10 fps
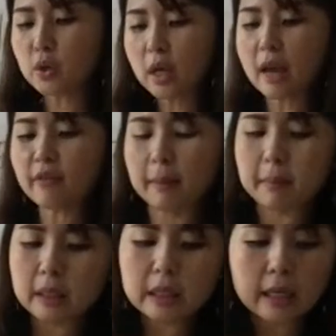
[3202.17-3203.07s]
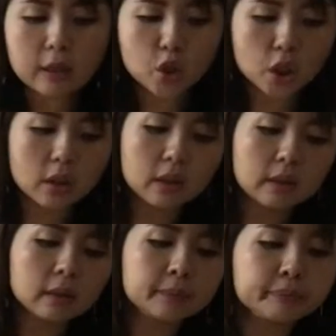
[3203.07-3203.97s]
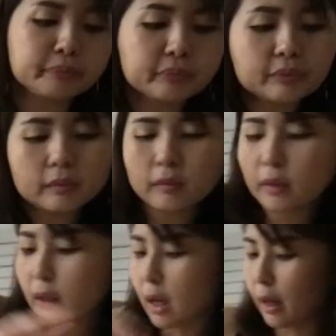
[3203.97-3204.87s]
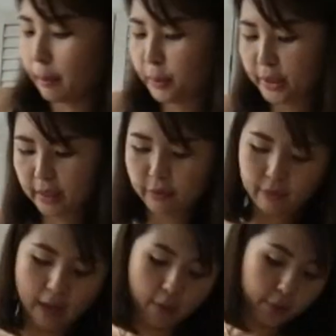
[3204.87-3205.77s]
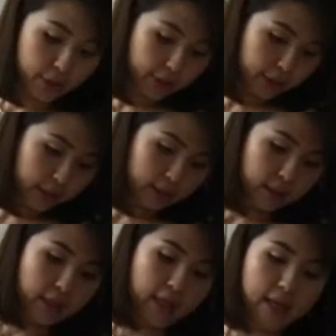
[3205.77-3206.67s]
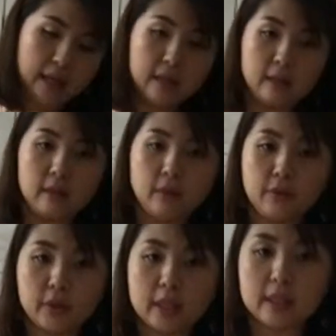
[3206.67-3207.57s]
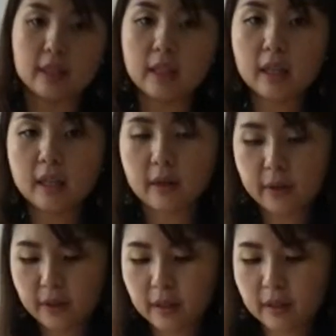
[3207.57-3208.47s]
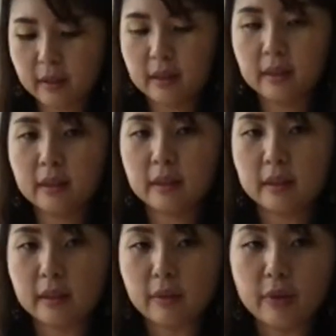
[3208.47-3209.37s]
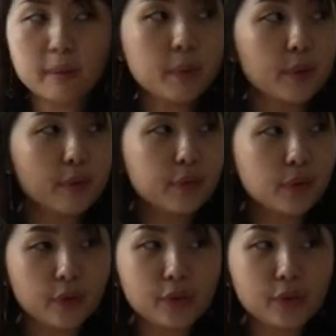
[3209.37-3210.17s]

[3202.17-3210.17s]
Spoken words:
have like miniature preserved flowers. Okay, you can see here. They're very beautiful.